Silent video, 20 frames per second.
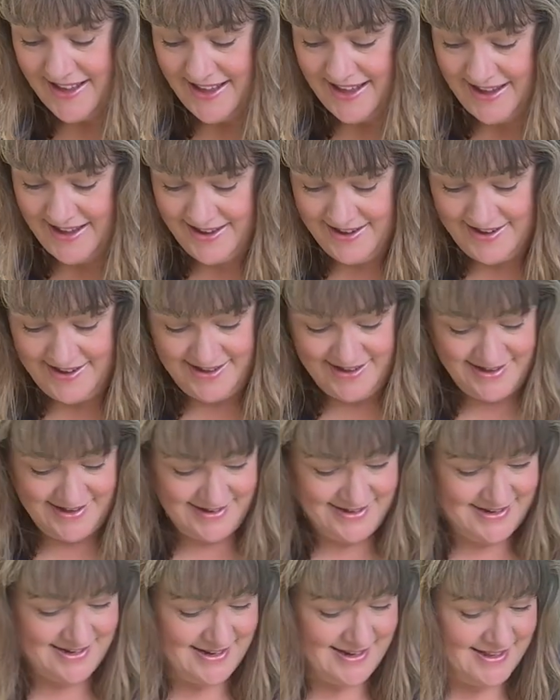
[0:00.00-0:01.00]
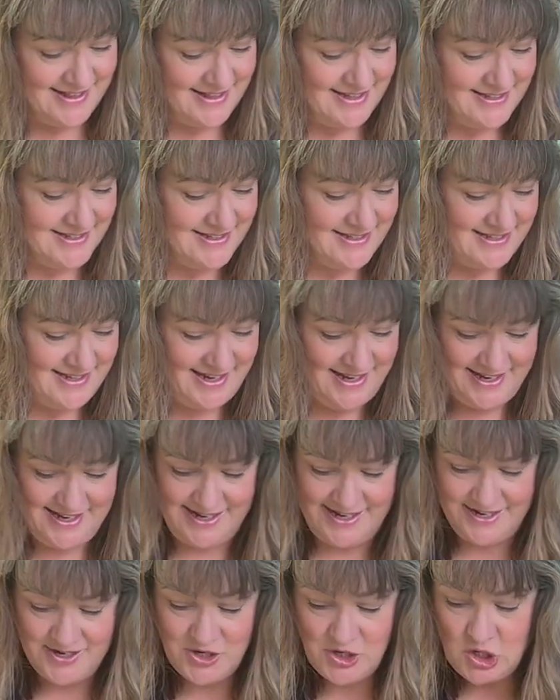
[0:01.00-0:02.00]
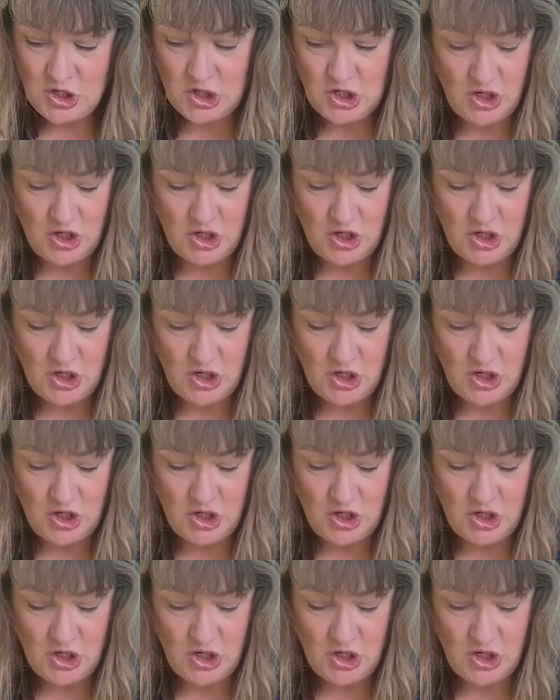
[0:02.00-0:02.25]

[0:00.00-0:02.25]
And let's see here.